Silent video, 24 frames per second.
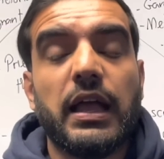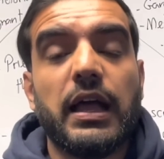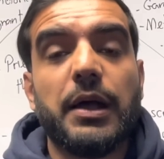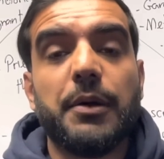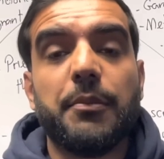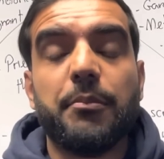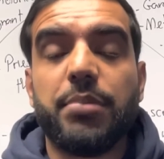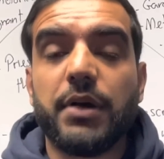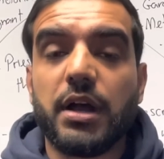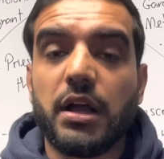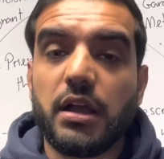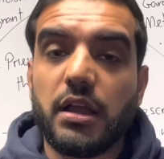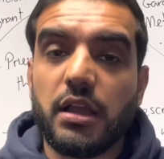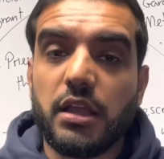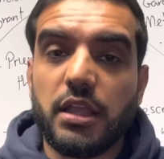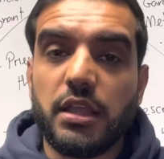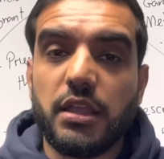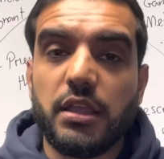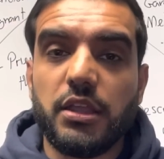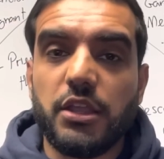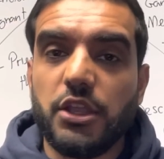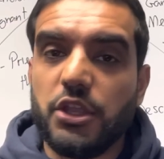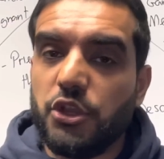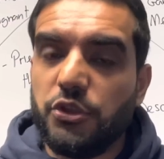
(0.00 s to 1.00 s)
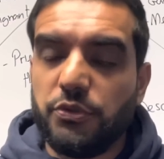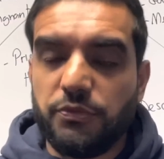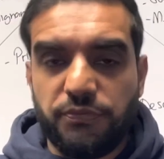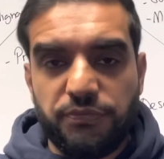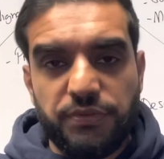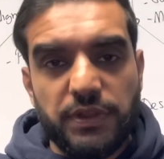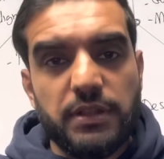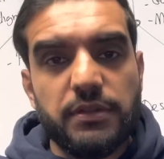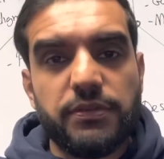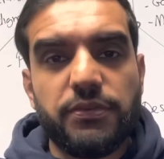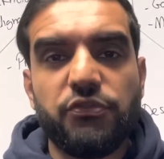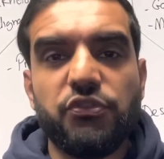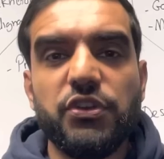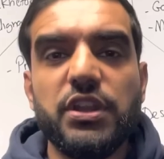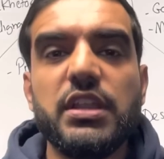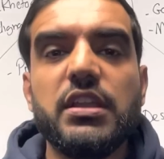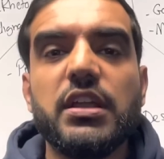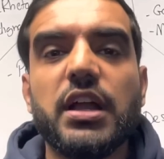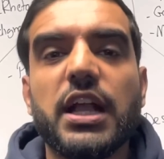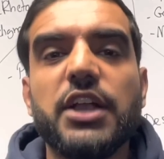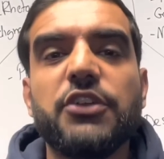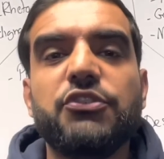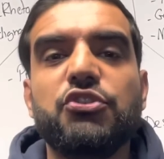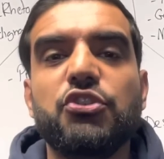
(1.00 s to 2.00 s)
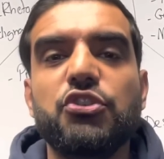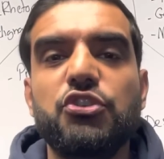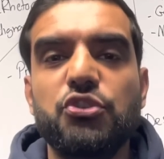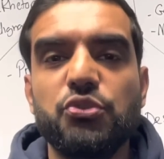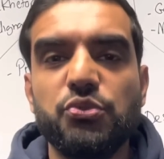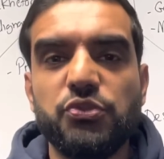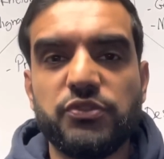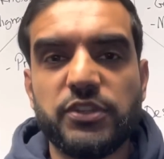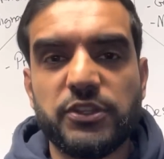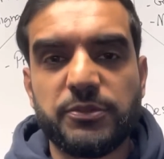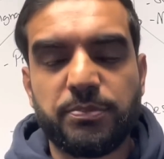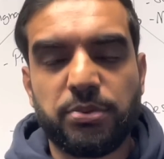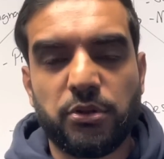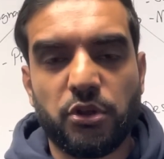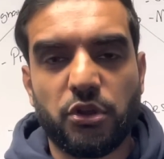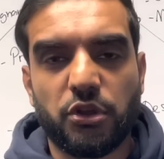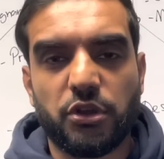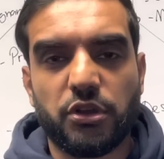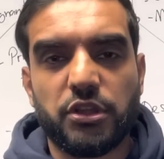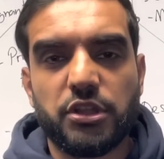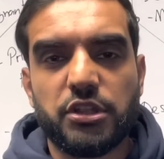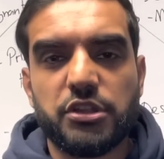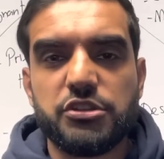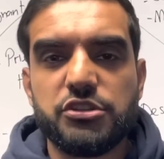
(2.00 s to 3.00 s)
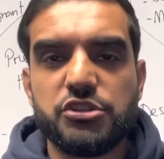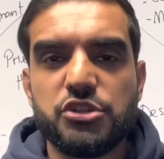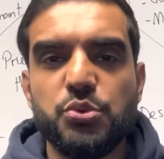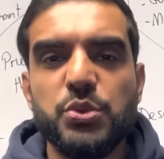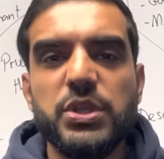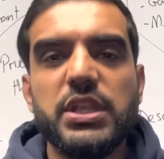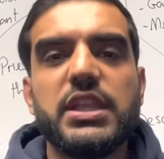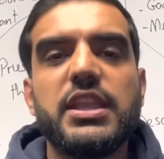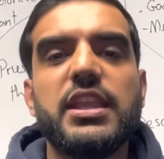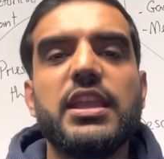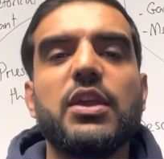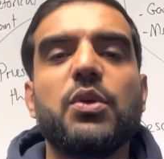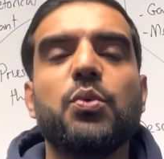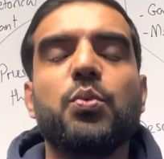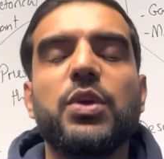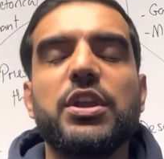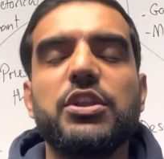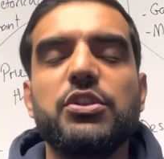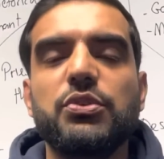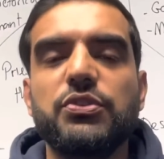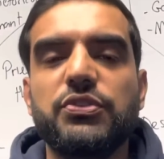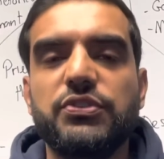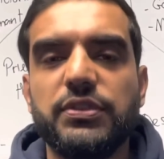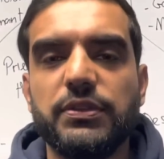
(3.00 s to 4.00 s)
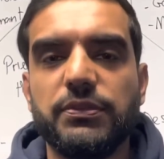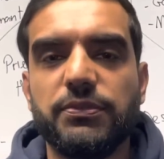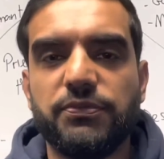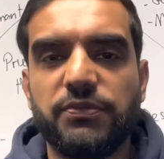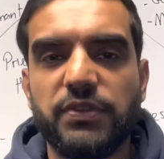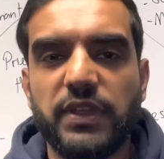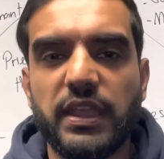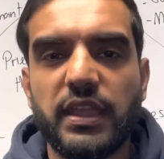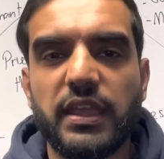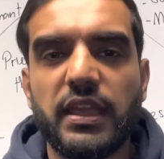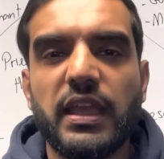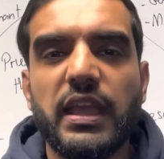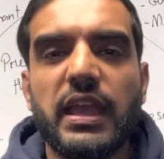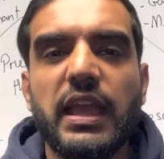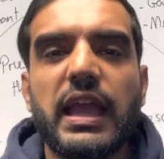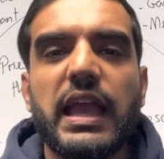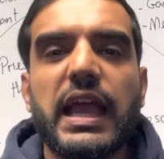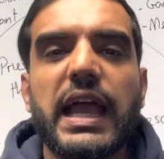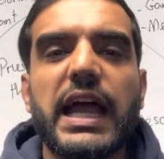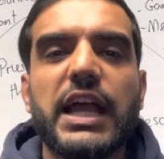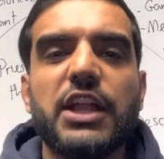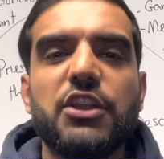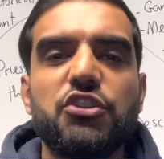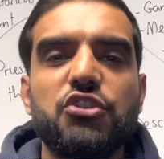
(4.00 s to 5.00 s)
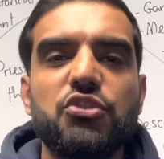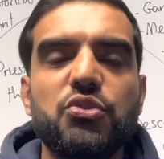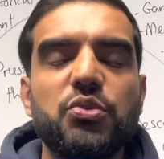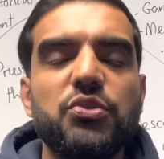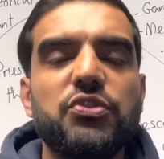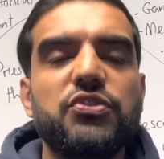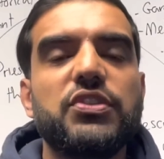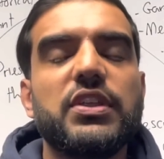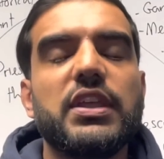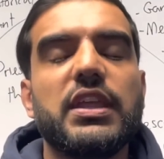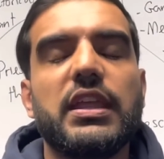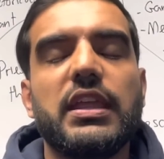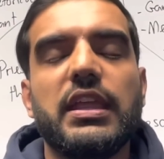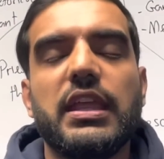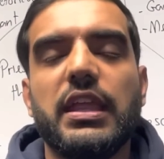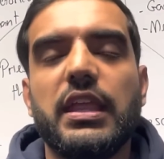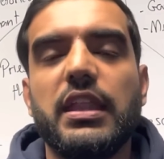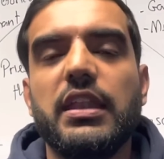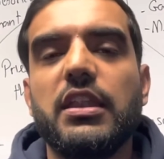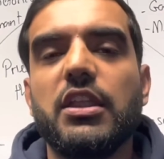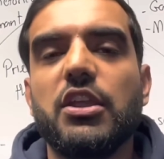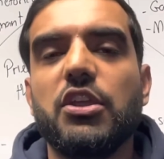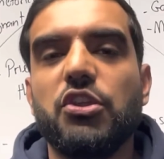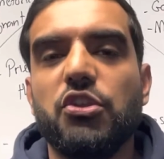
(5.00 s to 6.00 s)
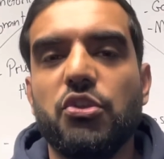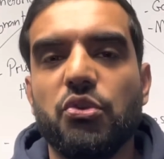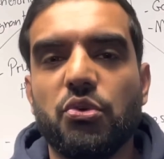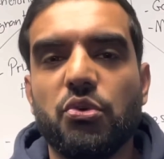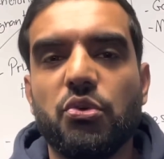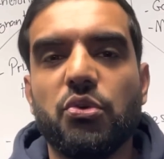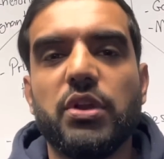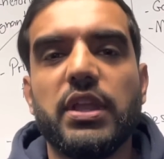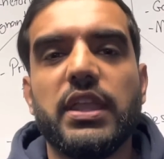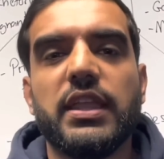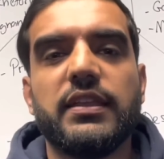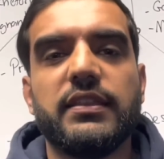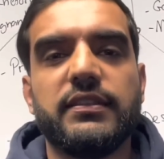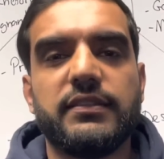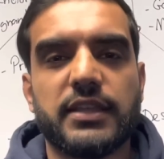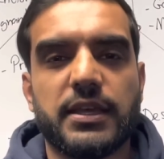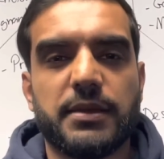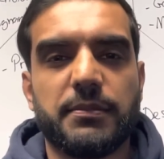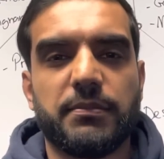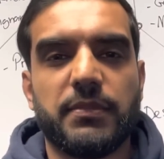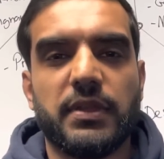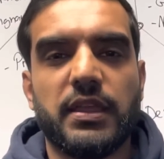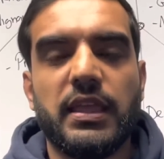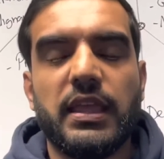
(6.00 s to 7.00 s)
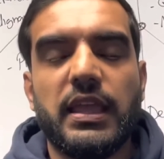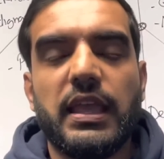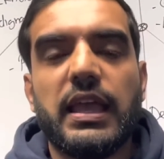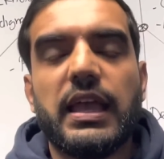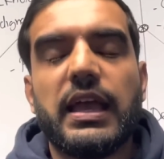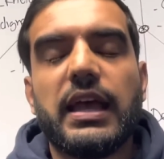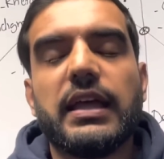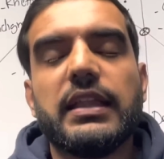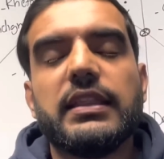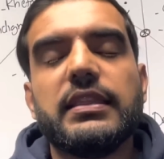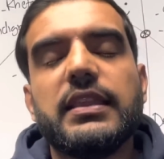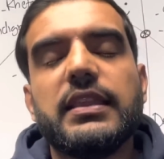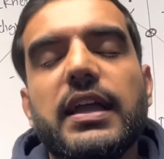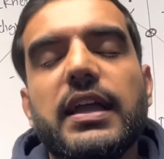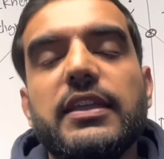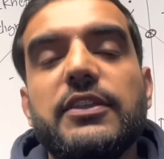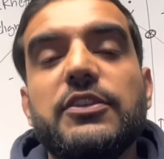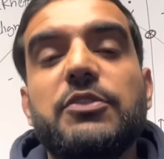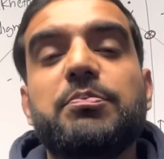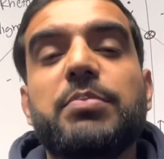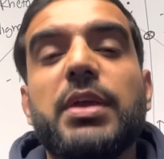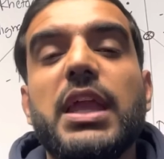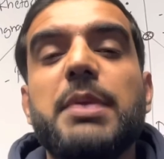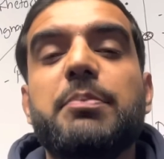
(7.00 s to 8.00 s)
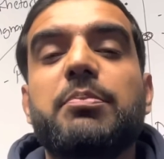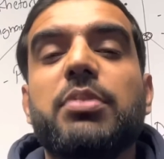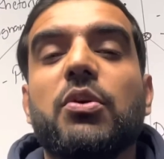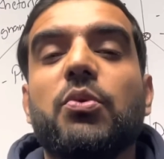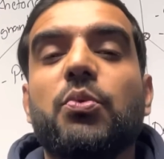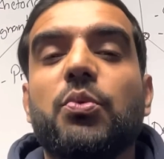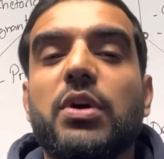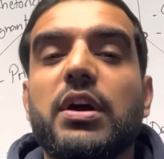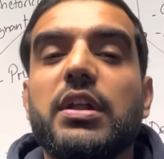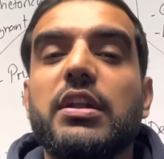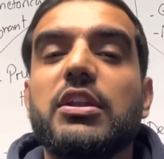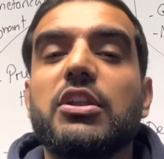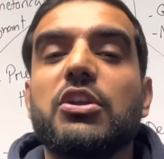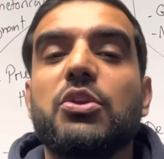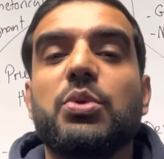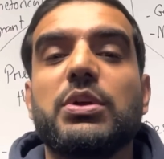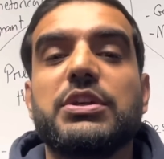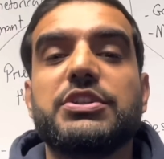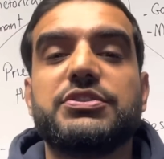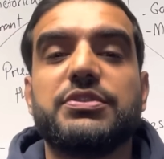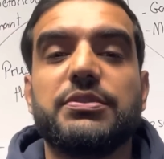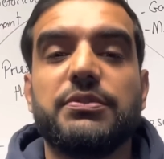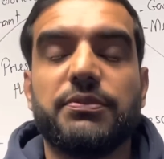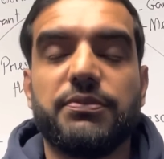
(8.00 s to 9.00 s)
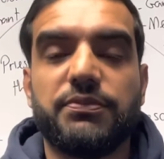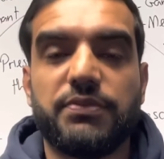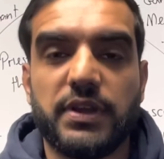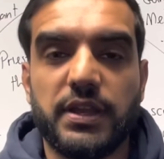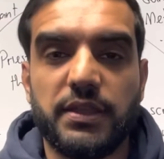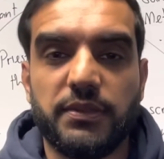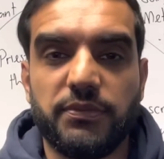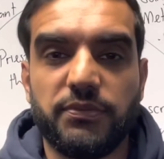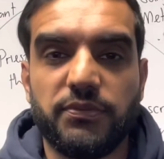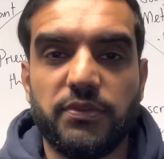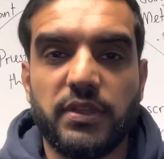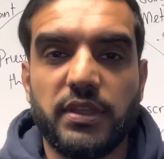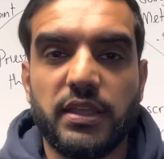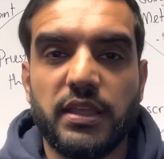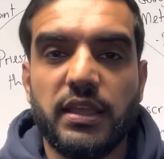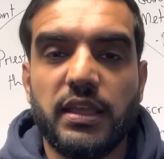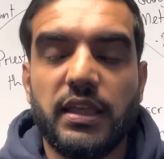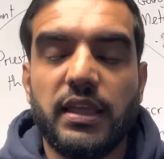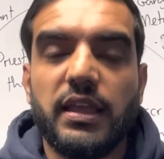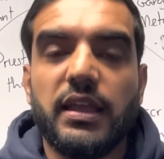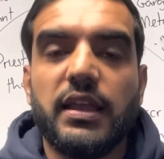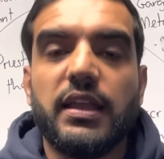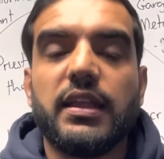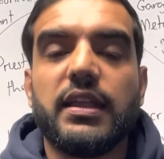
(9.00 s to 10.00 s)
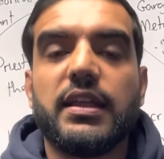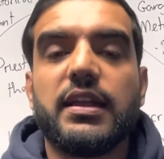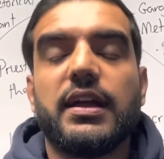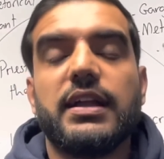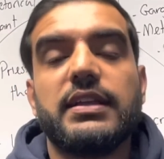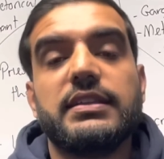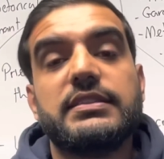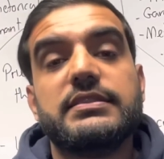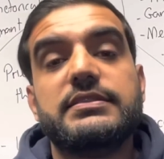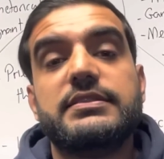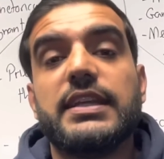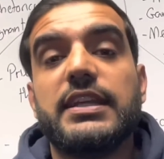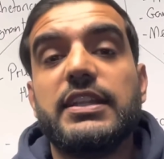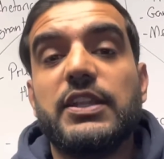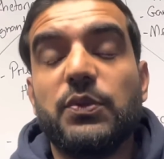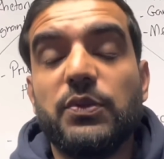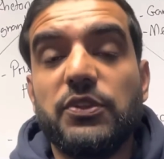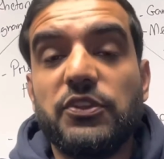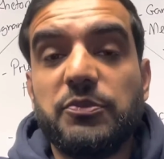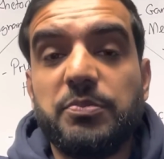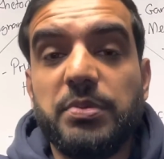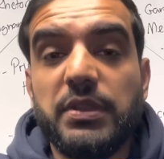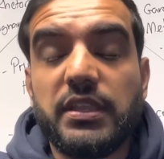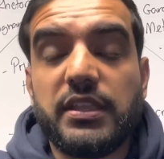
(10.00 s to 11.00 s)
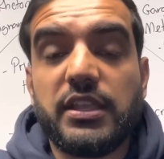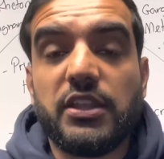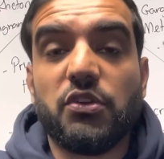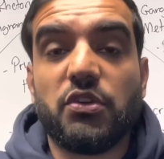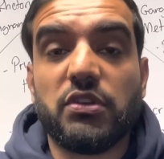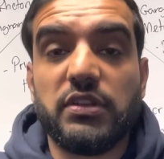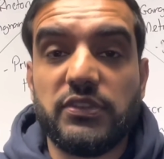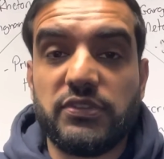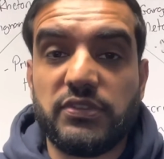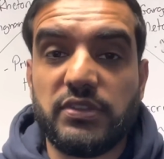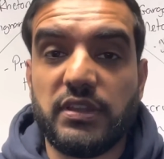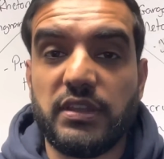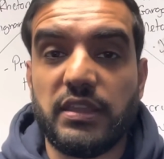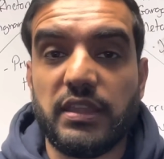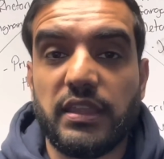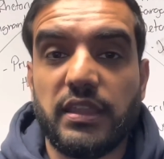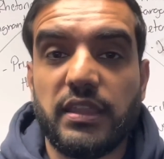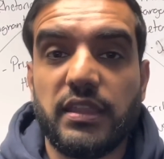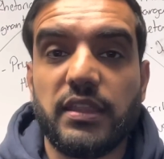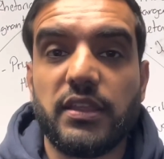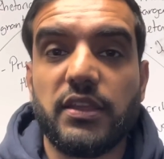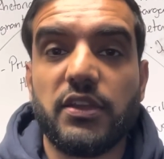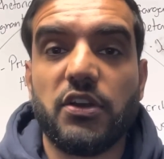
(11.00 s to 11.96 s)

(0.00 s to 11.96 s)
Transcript: But feel free, guys, to use this plot. tweak it where you see fit, and use it in your exam. And is paper 1, question 5. Guys, genuinely speaking, honestly,